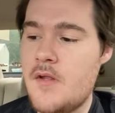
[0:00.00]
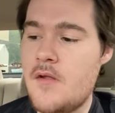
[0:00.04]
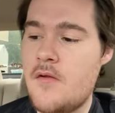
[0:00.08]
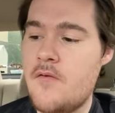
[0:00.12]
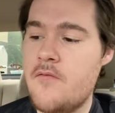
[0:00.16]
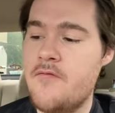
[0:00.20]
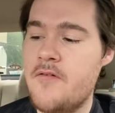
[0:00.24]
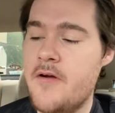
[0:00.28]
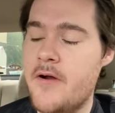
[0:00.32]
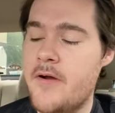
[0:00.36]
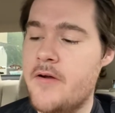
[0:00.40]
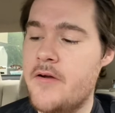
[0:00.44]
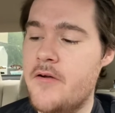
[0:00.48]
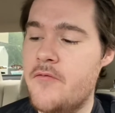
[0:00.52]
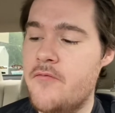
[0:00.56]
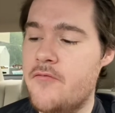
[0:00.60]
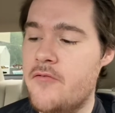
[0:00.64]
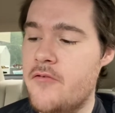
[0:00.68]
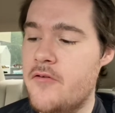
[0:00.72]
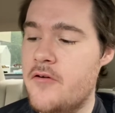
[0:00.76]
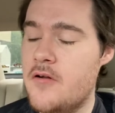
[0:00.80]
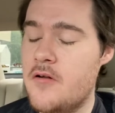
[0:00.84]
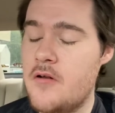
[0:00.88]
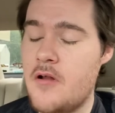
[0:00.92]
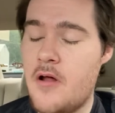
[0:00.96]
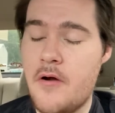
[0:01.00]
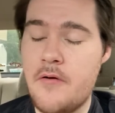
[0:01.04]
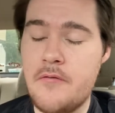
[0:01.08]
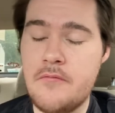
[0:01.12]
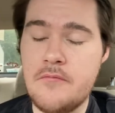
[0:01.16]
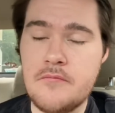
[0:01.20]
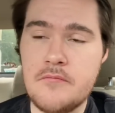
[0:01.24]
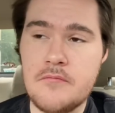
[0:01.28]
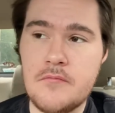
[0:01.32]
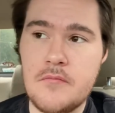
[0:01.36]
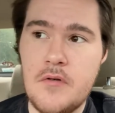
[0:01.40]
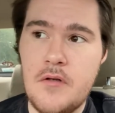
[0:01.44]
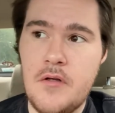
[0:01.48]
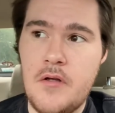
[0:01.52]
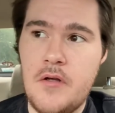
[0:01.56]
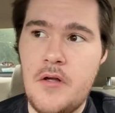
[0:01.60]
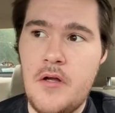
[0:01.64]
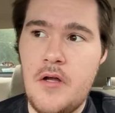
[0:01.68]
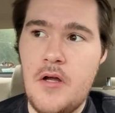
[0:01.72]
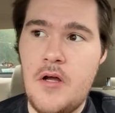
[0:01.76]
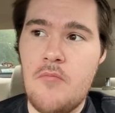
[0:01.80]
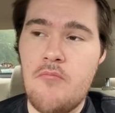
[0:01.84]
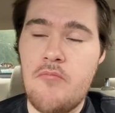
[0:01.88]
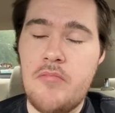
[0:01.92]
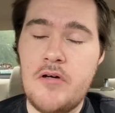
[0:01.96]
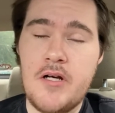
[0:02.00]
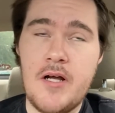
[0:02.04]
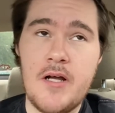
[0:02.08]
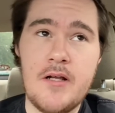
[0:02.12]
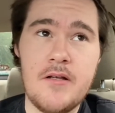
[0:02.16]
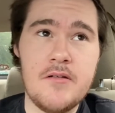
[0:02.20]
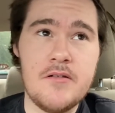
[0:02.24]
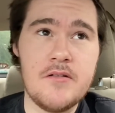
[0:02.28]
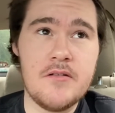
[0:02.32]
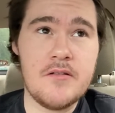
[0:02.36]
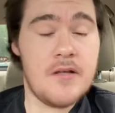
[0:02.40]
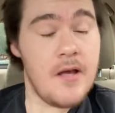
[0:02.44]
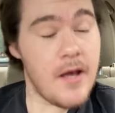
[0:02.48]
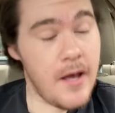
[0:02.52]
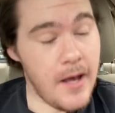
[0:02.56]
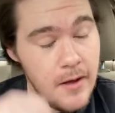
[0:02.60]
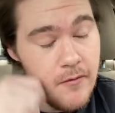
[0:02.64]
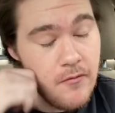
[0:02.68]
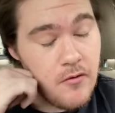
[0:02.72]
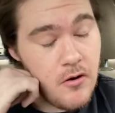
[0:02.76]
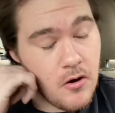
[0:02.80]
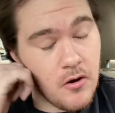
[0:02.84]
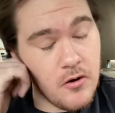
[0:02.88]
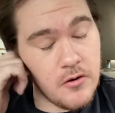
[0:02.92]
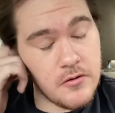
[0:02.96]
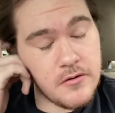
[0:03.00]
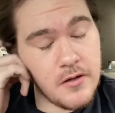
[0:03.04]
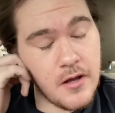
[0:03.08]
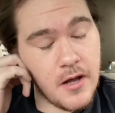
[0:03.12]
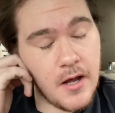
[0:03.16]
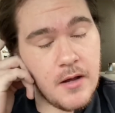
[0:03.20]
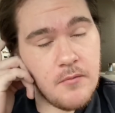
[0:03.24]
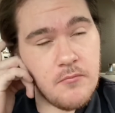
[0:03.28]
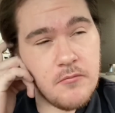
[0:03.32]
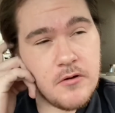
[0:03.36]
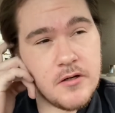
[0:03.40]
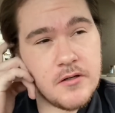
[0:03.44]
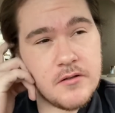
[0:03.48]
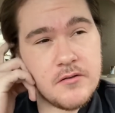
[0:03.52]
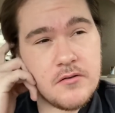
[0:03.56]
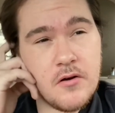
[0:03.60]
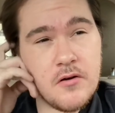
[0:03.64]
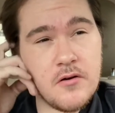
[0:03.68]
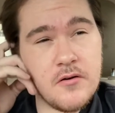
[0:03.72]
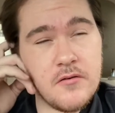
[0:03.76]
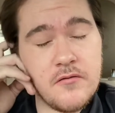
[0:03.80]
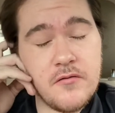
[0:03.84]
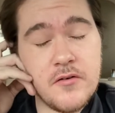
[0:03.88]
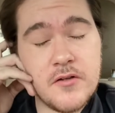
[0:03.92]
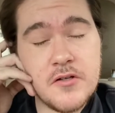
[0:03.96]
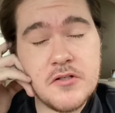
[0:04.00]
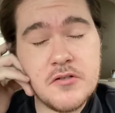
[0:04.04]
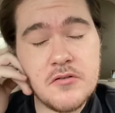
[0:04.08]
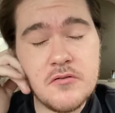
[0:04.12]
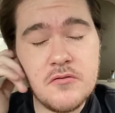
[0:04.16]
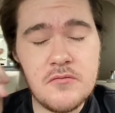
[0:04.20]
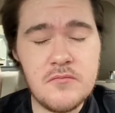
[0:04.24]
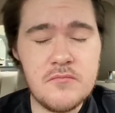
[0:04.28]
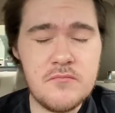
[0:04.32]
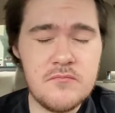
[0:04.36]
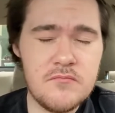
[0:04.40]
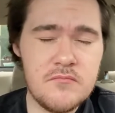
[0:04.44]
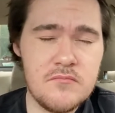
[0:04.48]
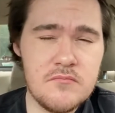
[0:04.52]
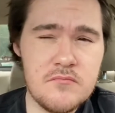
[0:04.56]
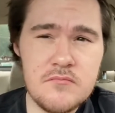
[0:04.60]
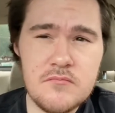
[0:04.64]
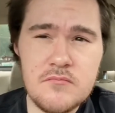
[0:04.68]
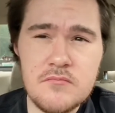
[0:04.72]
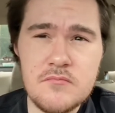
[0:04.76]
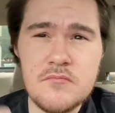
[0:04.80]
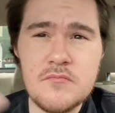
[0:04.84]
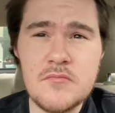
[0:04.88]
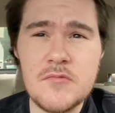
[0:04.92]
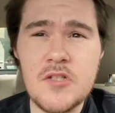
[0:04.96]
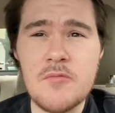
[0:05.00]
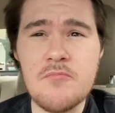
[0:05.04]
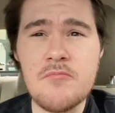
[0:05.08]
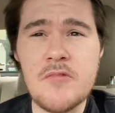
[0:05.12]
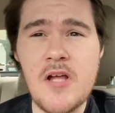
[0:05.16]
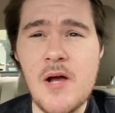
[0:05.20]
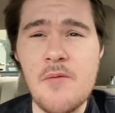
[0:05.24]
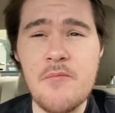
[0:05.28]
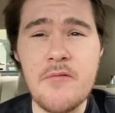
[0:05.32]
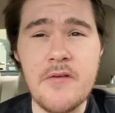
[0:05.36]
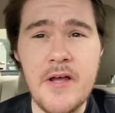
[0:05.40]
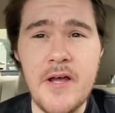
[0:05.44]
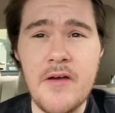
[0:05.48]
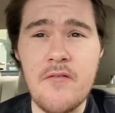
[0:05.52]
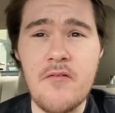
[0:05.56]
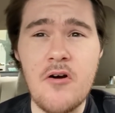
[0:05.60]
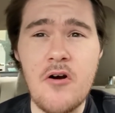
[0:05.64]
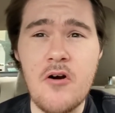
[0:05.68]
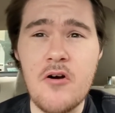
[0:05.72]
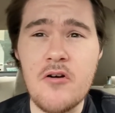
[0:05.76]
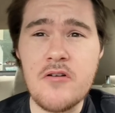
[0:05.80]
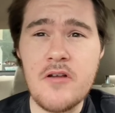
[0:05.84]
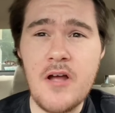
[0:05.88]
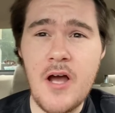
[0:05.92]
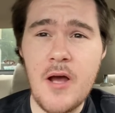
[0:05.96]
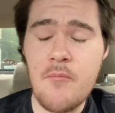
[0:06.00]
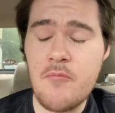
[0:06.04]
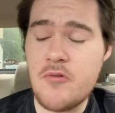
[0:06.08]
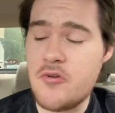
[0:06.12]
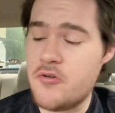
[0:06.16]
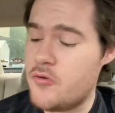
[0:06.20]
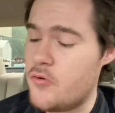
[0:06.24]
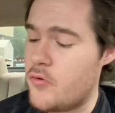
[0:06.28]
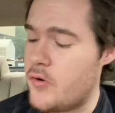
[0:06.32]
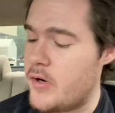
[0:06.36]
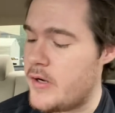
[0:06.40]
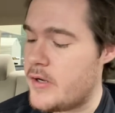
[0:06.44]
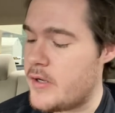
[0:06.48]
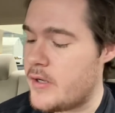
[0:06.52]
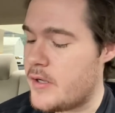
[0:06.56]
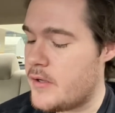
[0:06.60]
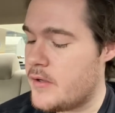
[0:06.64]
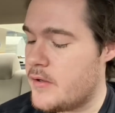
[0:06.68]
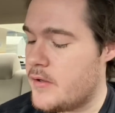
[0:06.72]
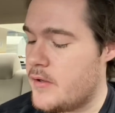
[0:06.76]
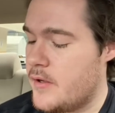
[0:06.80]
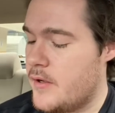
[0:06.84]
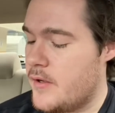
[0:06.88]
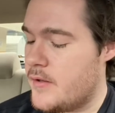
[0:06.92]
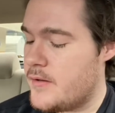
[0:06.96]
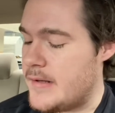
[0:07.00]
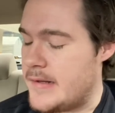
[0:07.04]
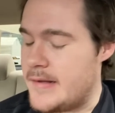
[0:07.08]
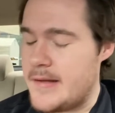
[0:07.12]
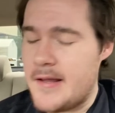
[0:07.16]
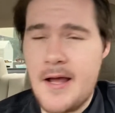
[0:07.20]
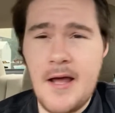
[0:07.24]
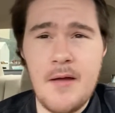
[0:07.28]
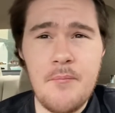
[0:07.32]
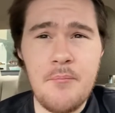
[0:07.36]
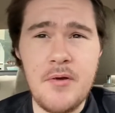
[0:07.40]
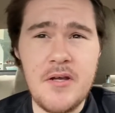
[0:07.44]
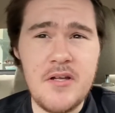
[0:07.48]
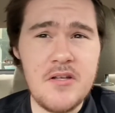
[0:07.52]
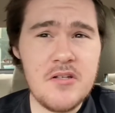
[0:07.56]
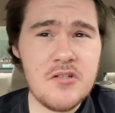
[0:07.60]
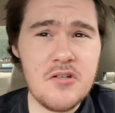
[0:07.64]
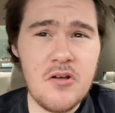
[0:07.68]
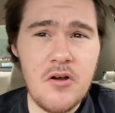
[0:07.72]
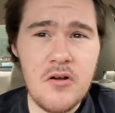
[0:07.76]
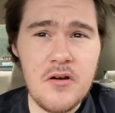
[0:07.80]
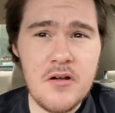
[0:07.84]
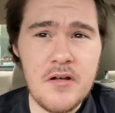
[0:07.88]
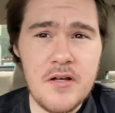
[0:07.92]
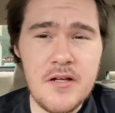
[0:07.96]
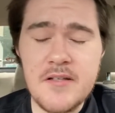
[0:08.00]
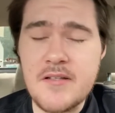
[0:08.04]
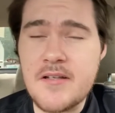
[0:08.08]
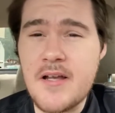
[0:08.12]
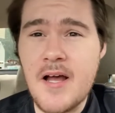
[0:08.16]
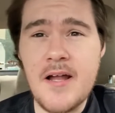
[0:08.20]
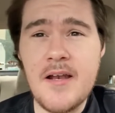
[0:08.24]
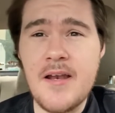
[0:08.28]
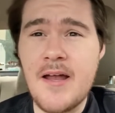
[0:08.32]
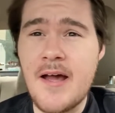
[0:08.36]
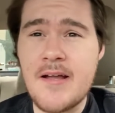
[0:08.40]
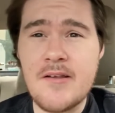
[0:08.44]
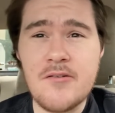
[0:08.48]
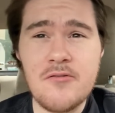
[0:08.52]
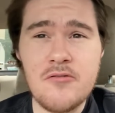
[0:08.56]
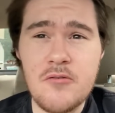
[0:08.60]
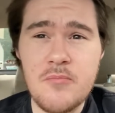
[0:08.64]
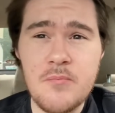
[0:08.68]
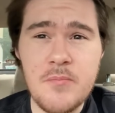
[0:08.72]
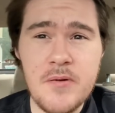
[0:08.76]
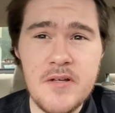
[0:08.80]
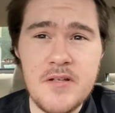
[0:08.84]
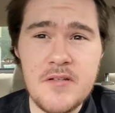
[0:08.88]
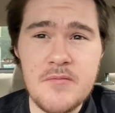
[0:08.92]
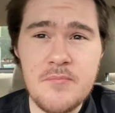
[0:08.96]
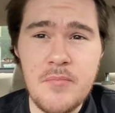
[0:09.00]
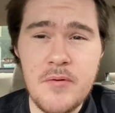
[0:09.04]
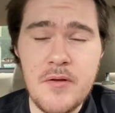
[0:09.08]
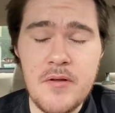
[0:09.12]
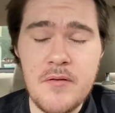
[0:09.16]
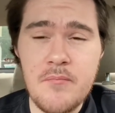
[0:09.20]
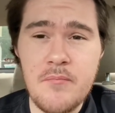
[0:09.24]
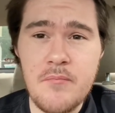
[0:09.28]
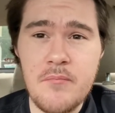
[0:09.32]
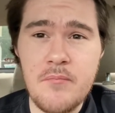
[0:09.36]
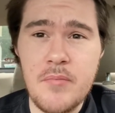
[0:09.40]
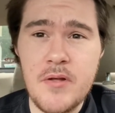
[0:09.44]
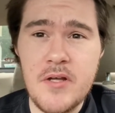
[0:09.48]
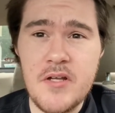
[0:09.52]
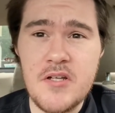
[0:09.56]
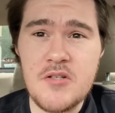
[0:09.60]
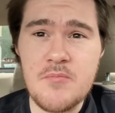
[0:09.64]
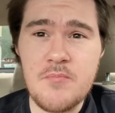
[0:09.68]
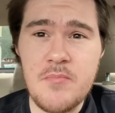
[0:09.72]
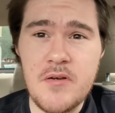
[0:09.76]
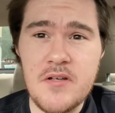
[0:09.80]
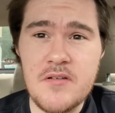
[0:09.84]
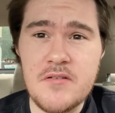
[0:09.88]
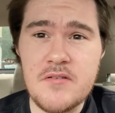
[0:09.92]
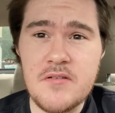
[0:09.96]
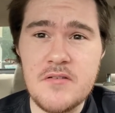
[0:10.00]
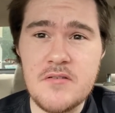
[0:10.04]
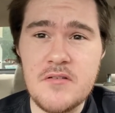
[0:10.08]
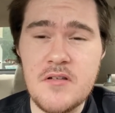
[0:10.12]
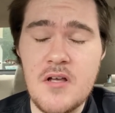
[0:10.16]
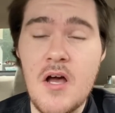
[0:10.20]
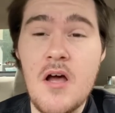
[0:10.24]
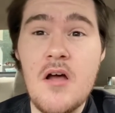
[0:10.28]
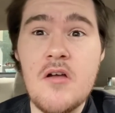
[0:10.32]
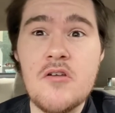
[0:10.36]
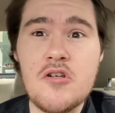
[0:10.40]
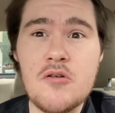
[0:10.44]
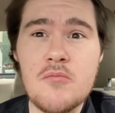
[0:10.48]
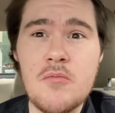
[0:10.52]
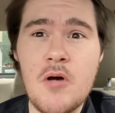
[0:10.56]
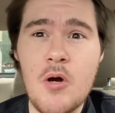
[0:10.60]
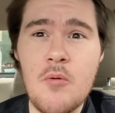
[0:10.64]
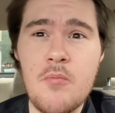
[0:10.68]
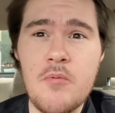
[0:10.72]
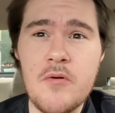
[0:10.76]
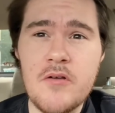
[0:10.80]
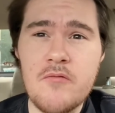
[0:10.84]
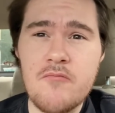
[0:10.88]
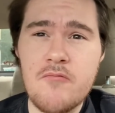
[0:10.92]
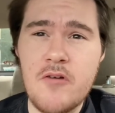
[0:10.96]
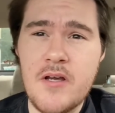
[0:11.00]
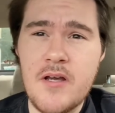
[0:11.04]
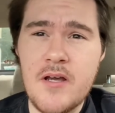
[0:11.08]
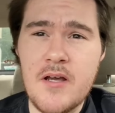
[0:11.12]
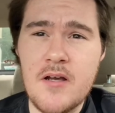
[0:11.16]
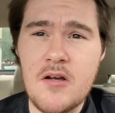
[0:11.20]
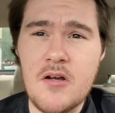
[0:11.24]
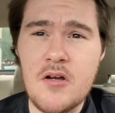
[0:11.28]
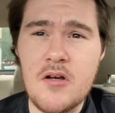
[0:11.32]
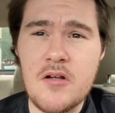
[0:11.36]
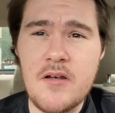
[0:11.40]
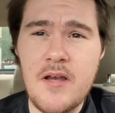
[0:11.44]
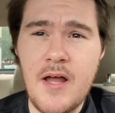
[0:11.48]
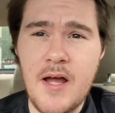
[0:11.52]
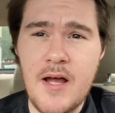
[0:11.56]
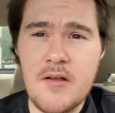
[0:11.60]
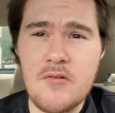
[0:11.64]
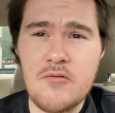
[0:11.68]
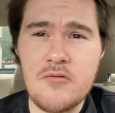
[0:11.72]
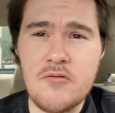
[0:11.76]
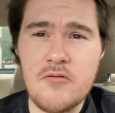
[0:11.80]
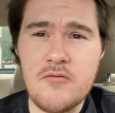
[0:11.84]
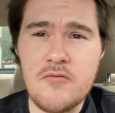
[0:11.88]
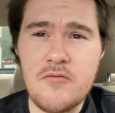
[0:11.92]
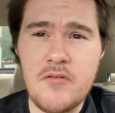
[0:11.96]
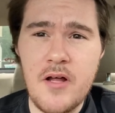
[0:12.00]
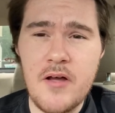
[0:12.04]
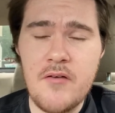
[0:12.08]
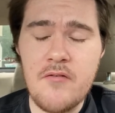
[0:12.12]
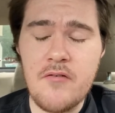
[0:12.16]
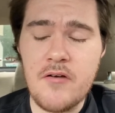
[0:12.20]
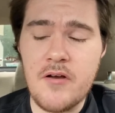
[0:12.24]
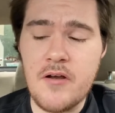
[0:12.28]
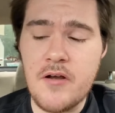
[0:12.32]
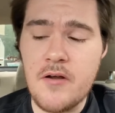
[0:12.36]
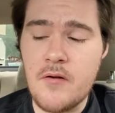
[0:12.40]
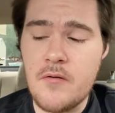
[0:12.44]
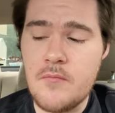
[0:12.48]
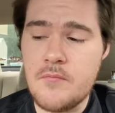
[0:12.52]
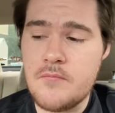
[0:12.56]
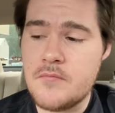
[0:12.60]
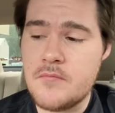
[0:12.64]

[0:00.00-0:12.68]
very good fruit alone, but I just have a hard time when it's artificial sometimes I have a hard time enjoying it. Now I got peach soda. It's got natural peach, peach pieces, so I'm hoping we get good natural flavor here.